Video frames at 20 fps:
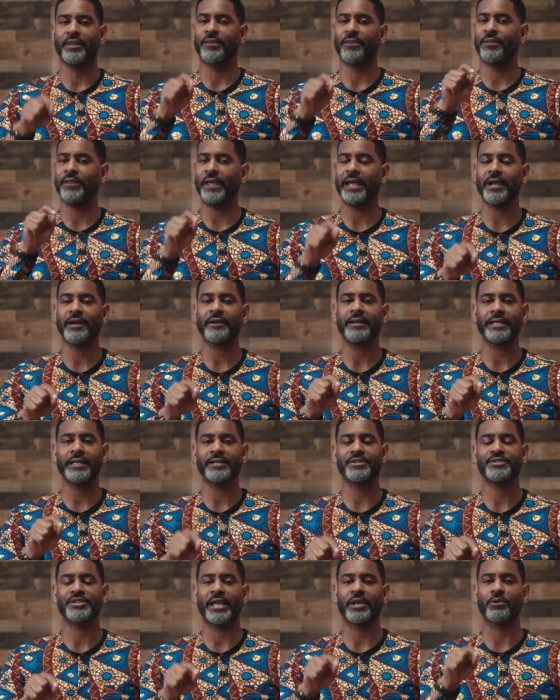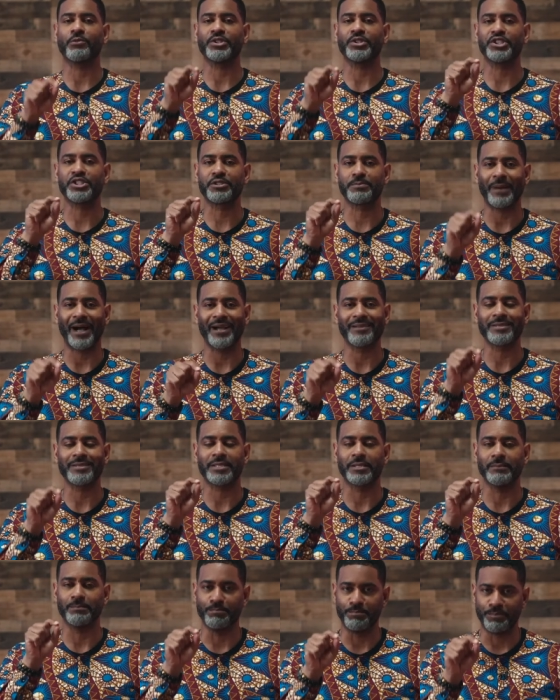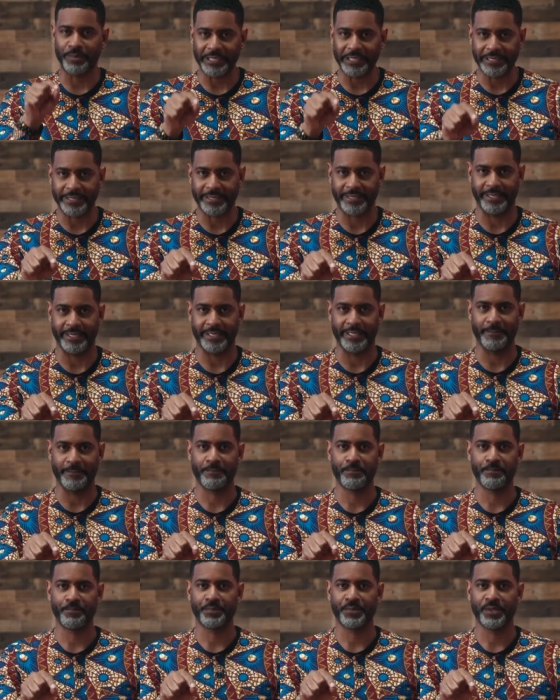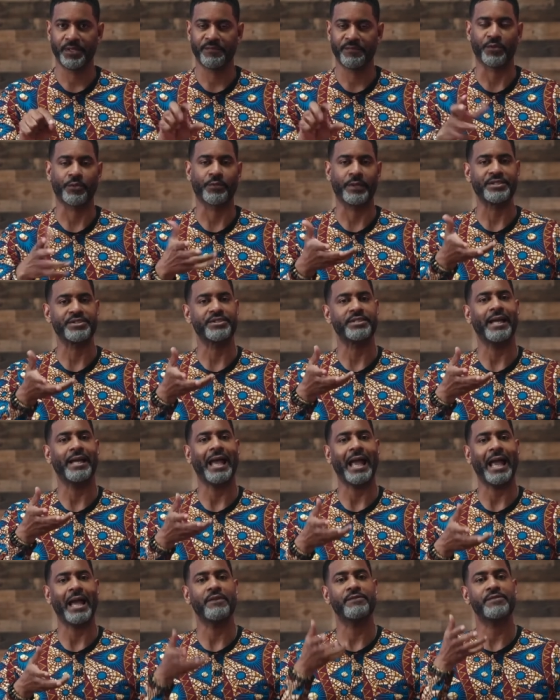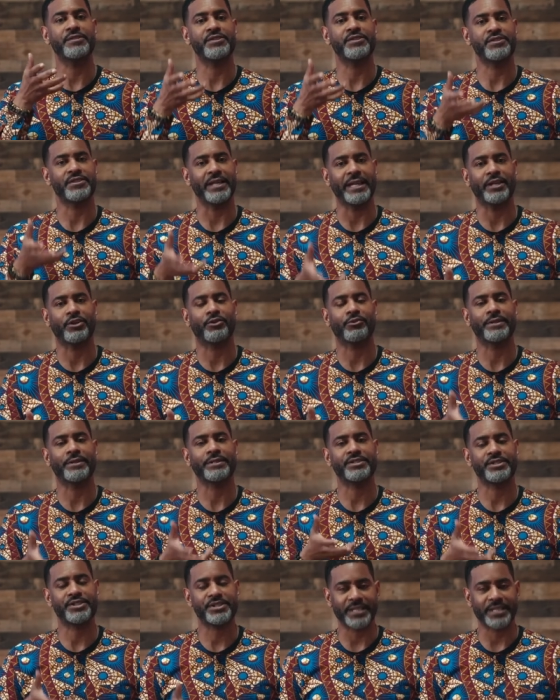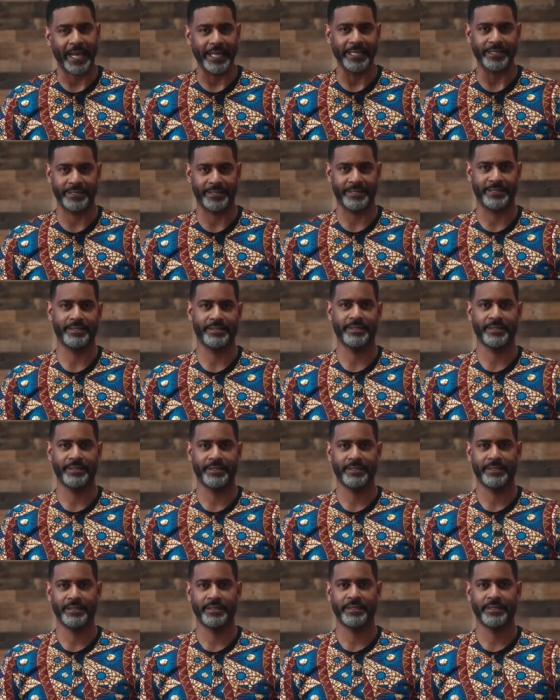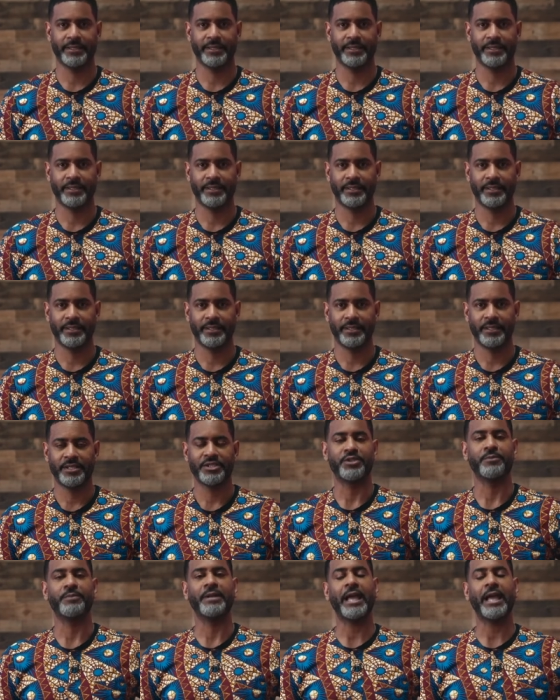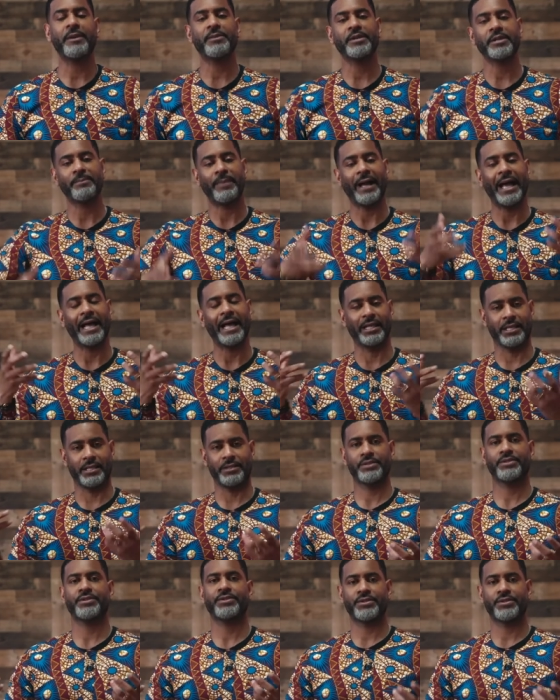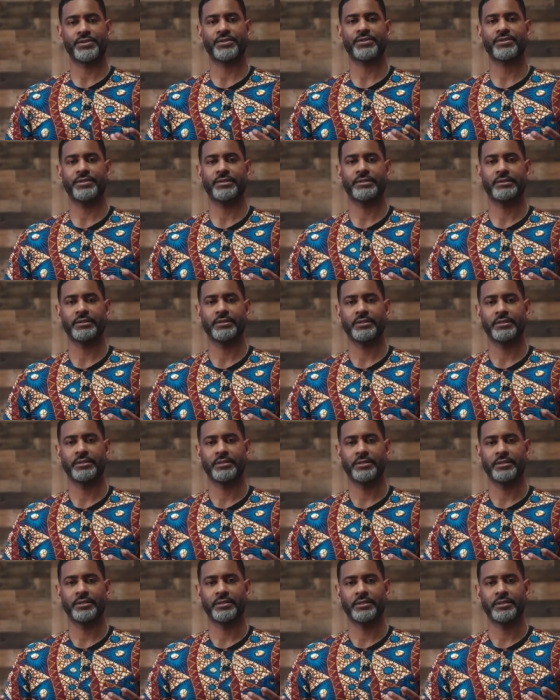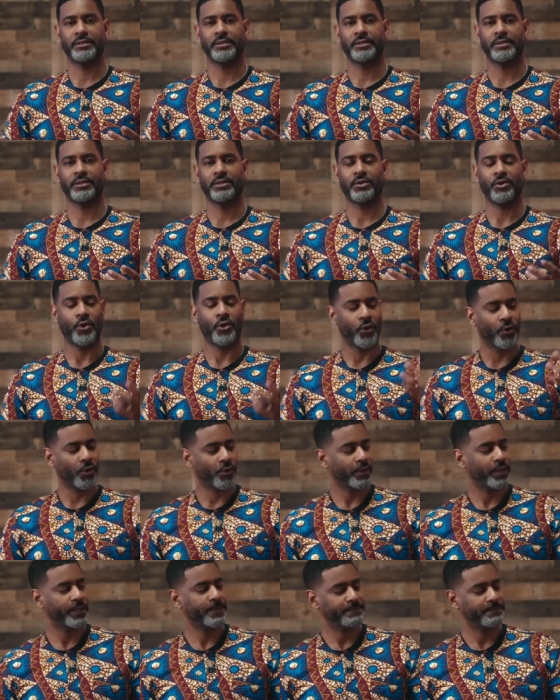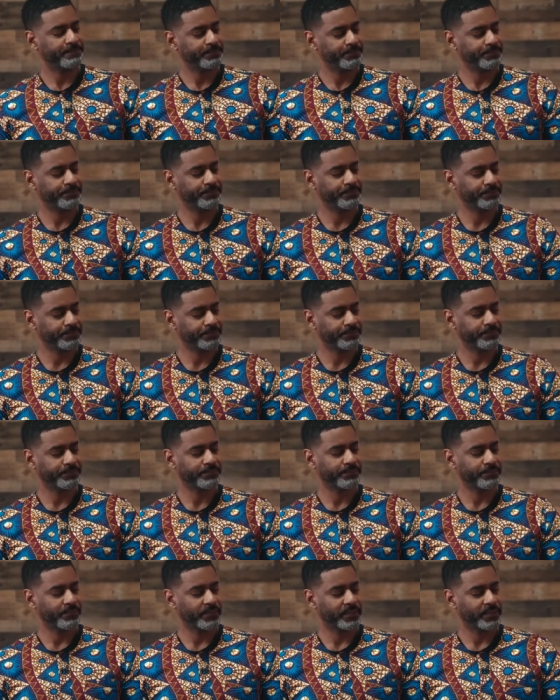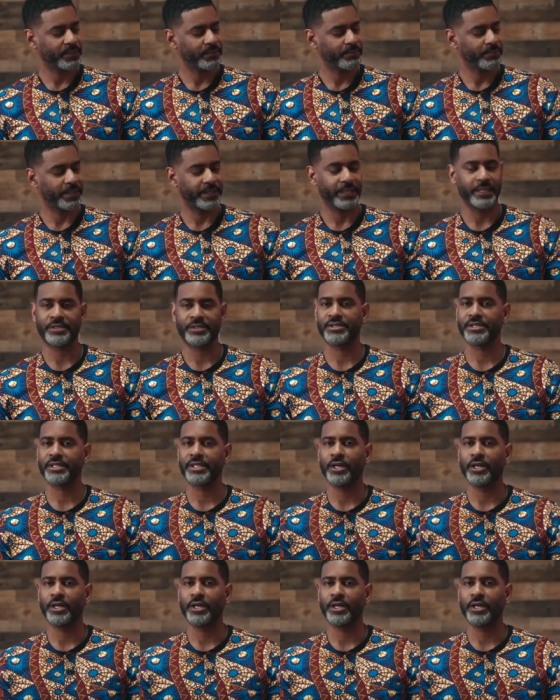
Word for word: there is a responsibility for us to have sacred sight, to be able to balance horror, but yet see